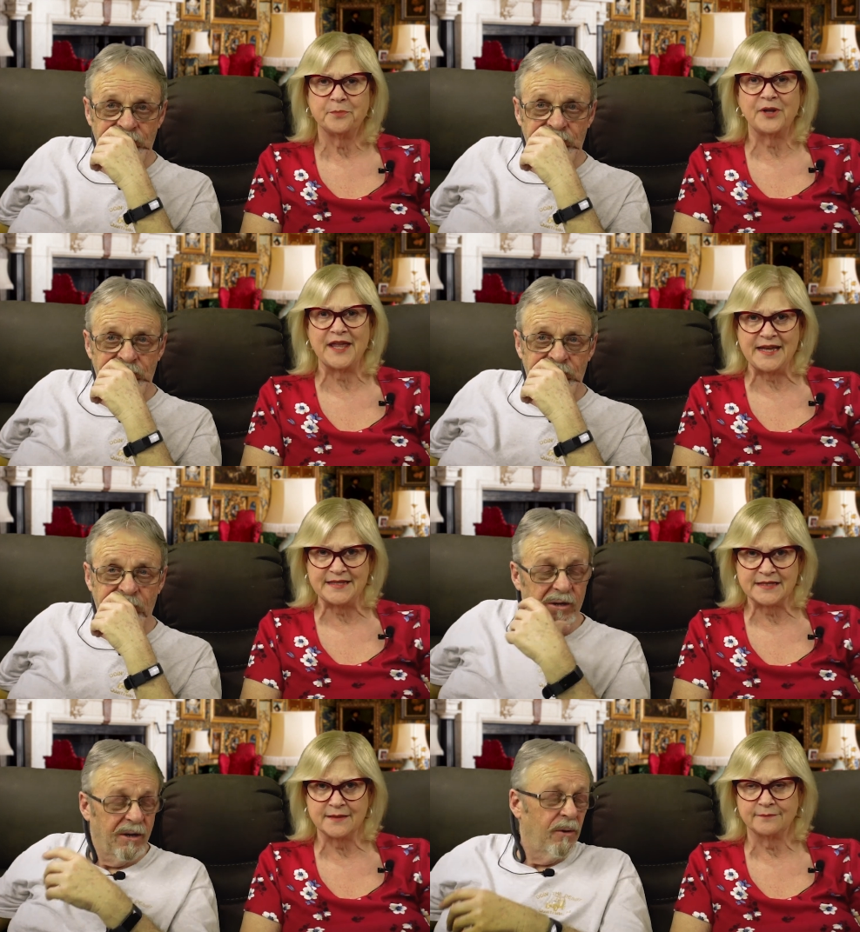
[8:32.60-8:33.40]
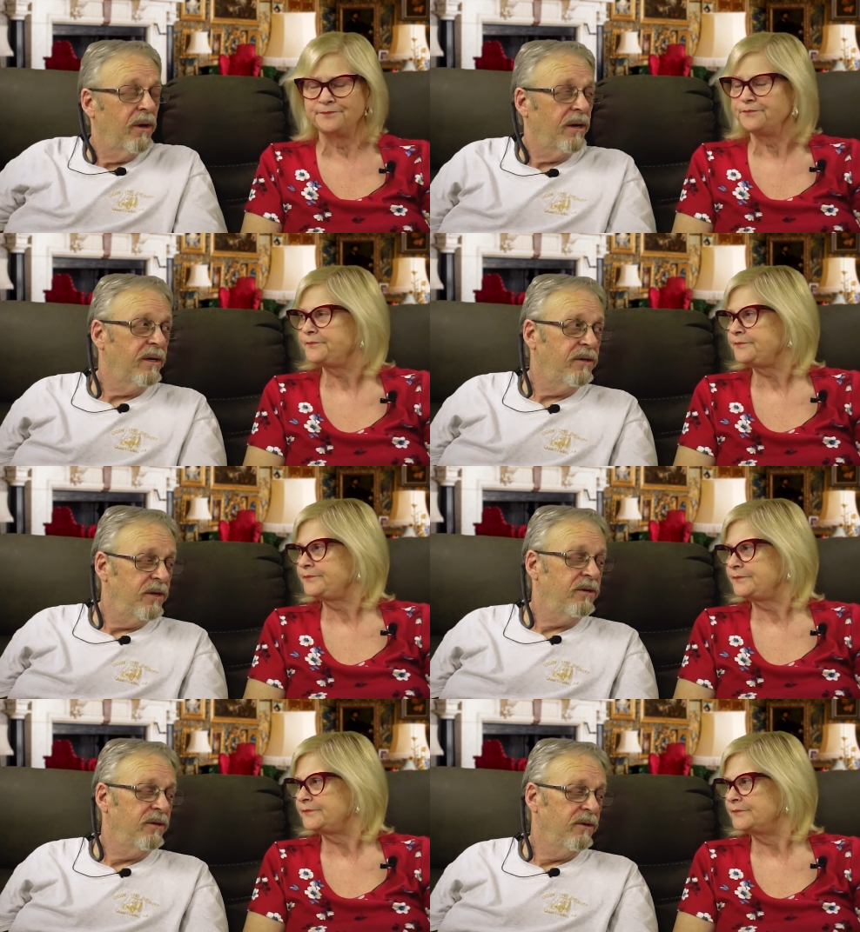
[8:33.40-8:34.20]
Speaker 1: Please. You're
Speaker 2: going to want to
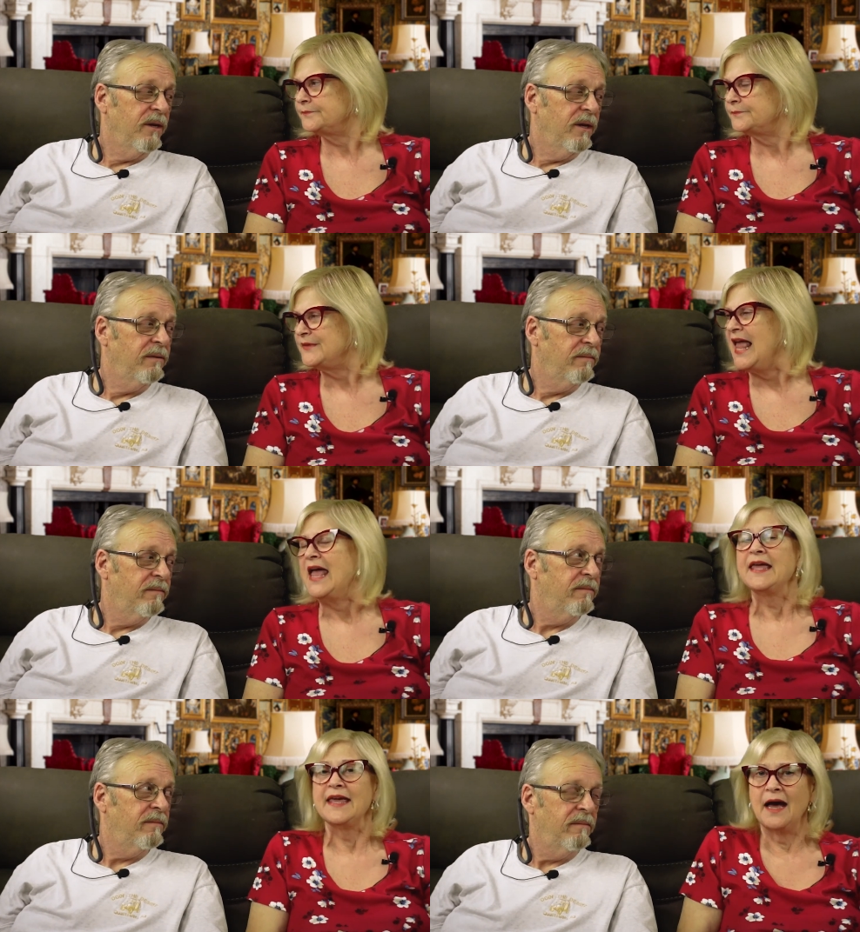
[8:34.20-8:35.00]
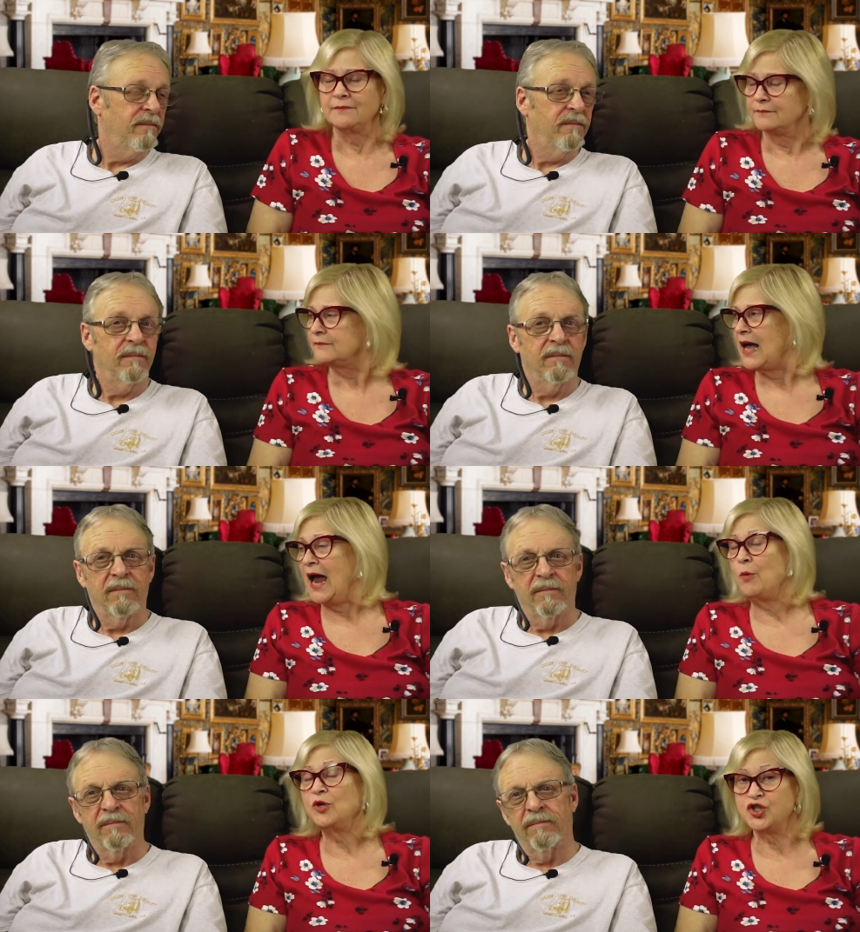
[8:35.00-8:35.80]
continue to do that.
Speaker 1: Yeah.
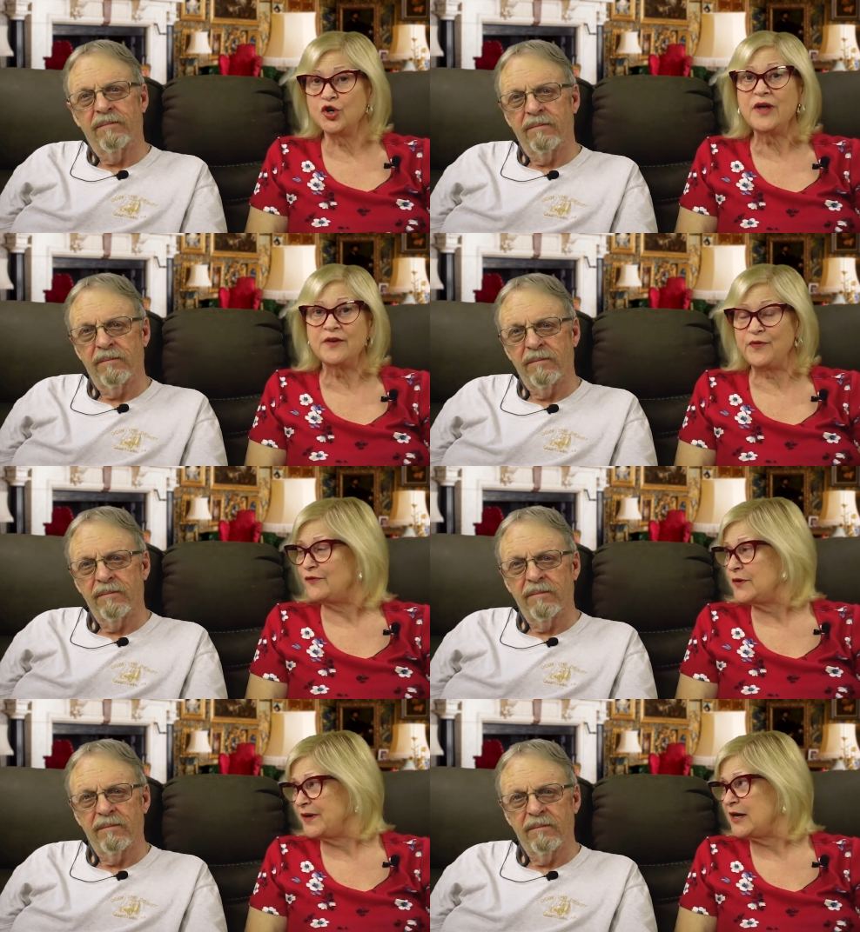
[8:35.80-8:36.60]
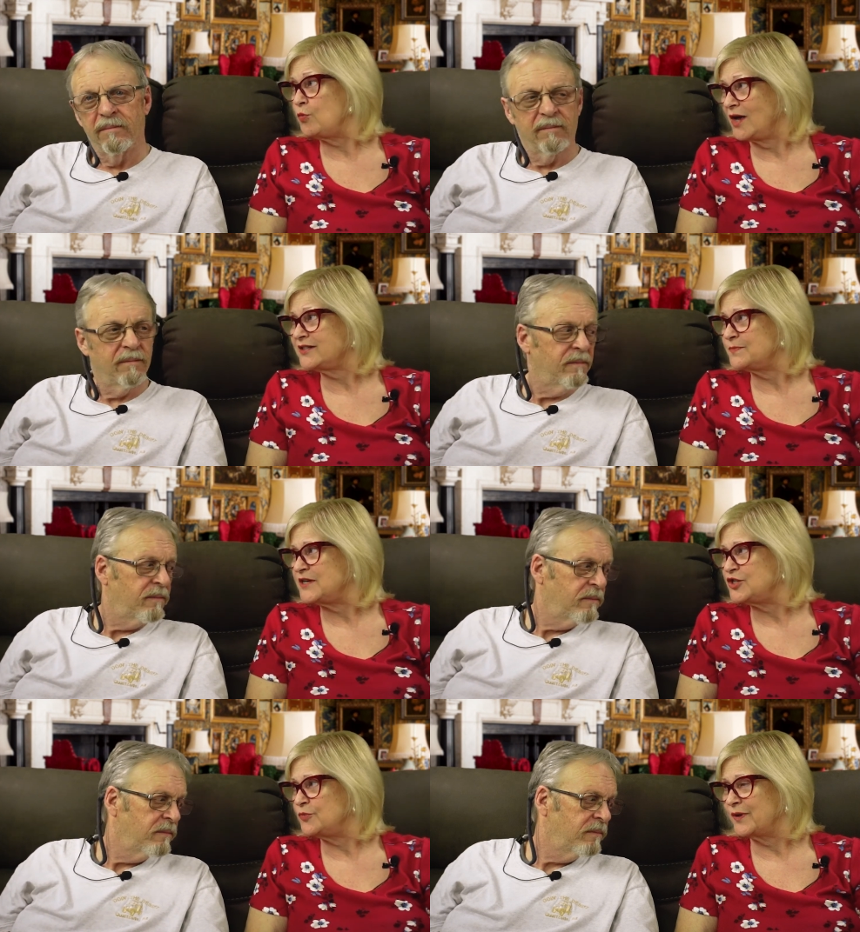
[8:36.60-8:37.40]
I will do it if everybody wants
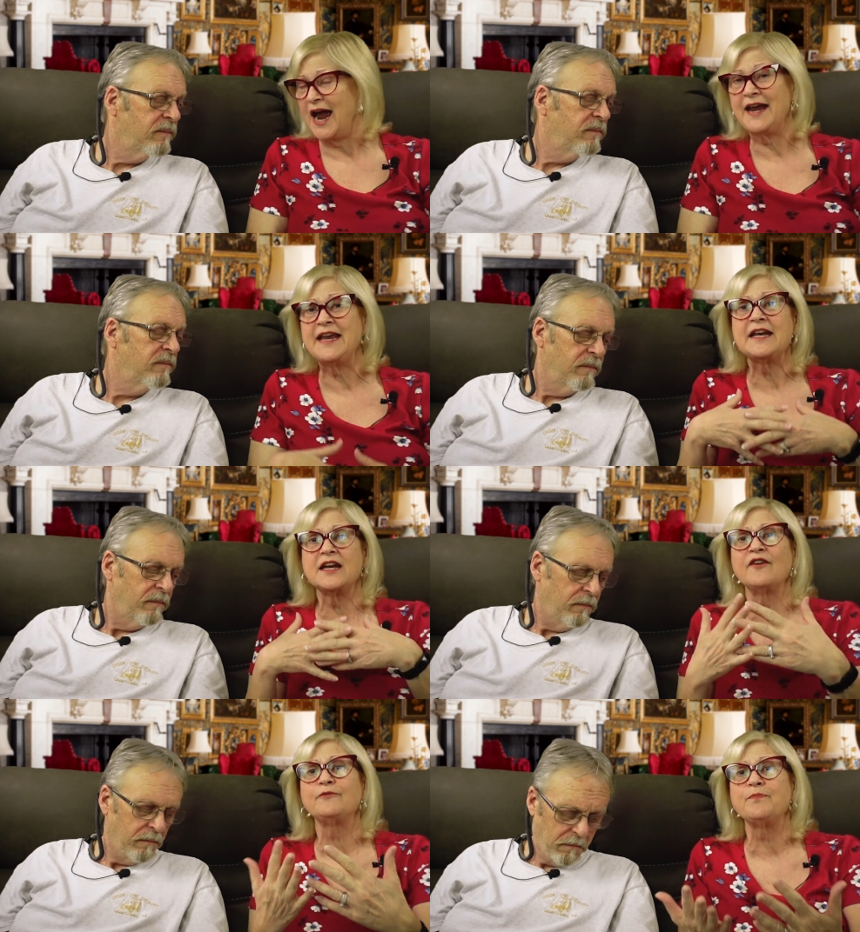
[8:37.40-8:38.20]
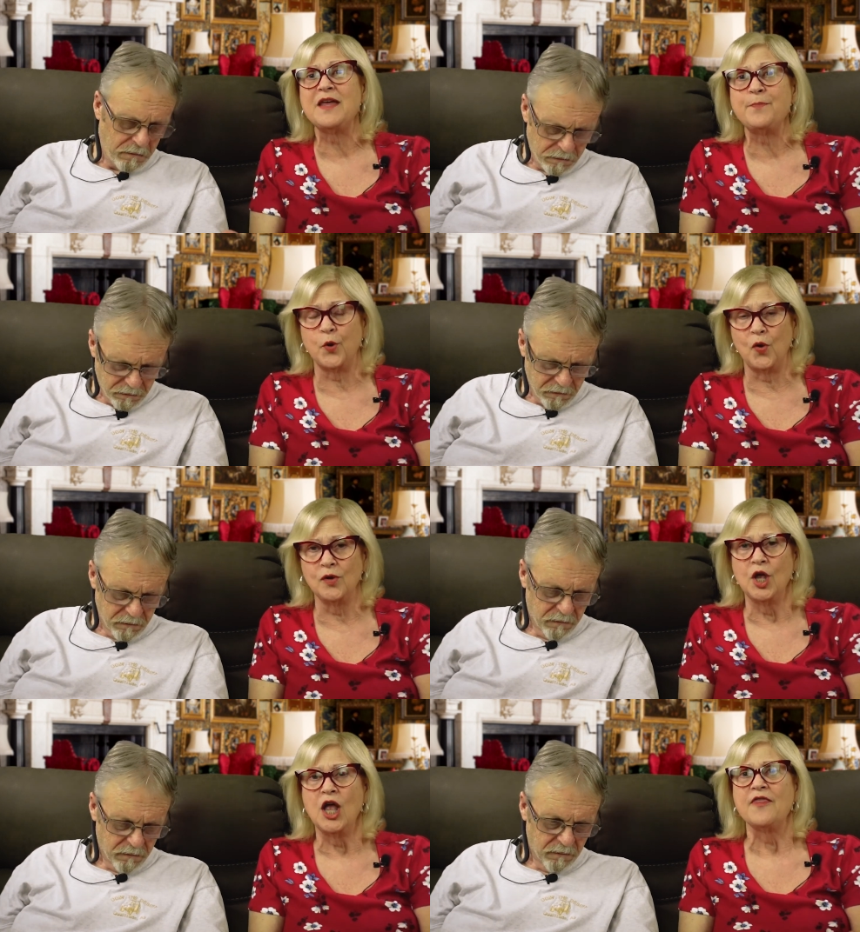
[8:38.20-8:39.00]
me to, but I need enough
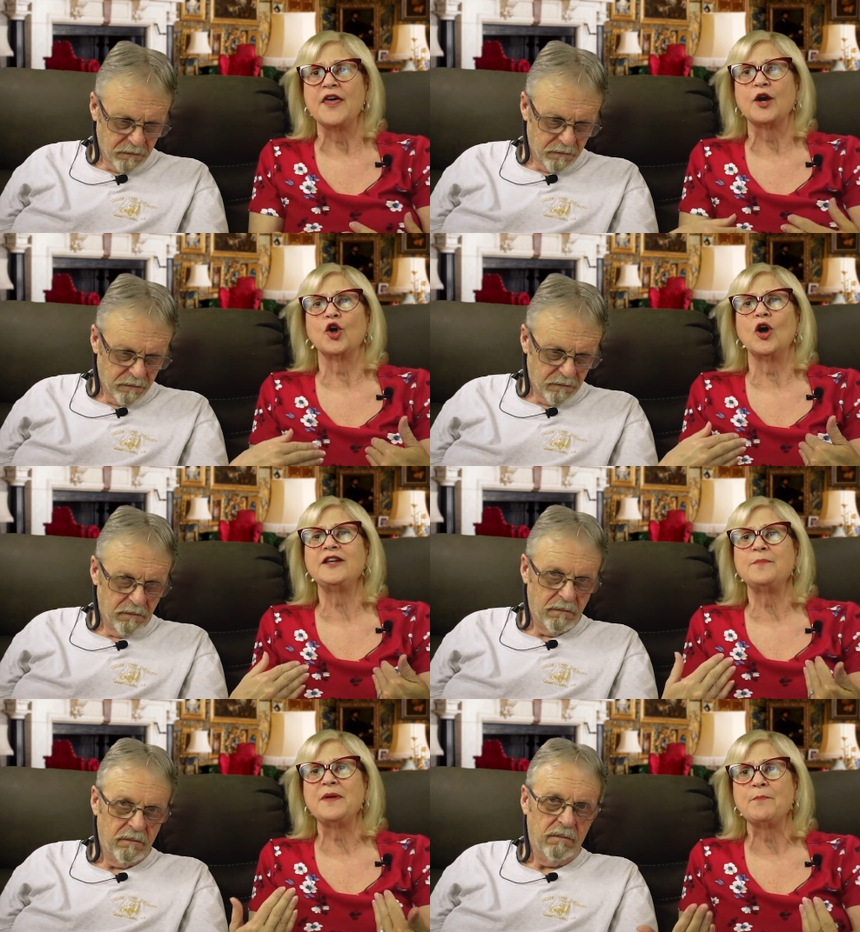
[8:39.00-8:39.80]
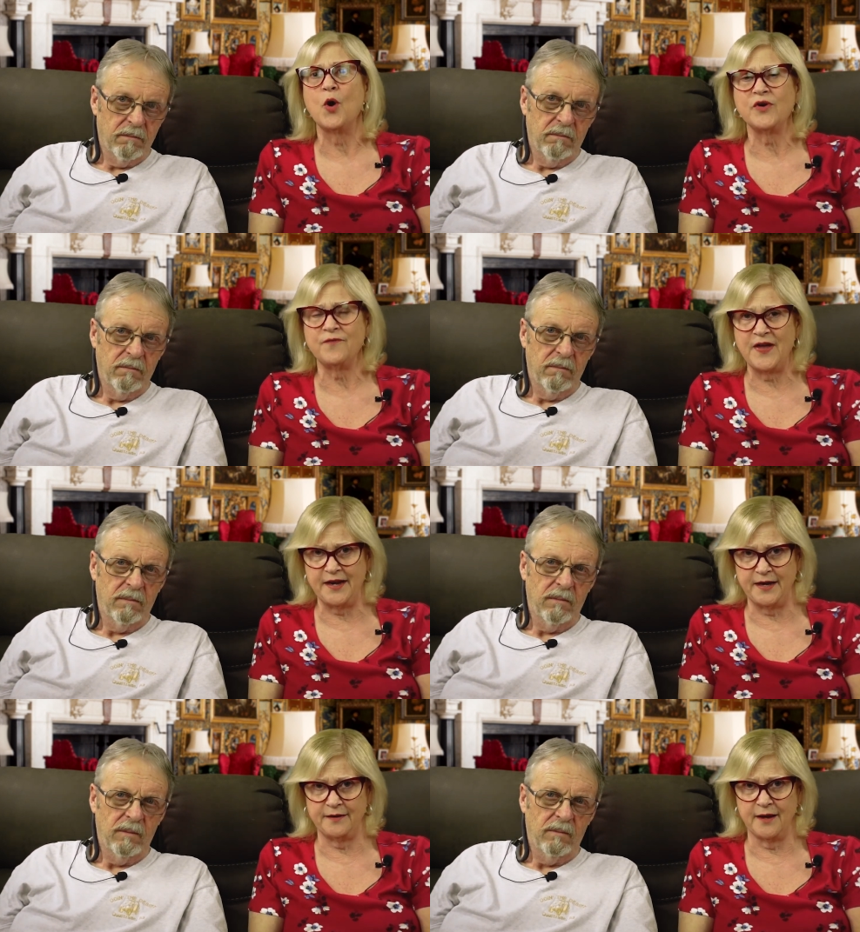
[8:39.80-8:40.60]
people that are going to be
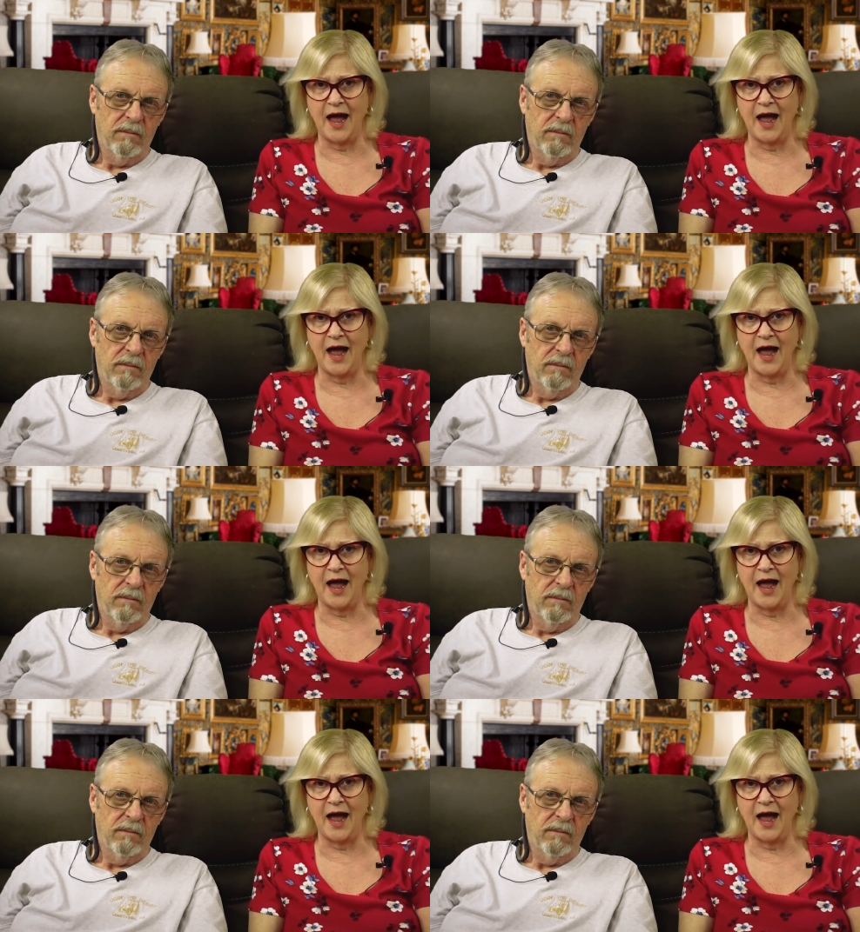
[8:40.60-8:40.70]
motivated.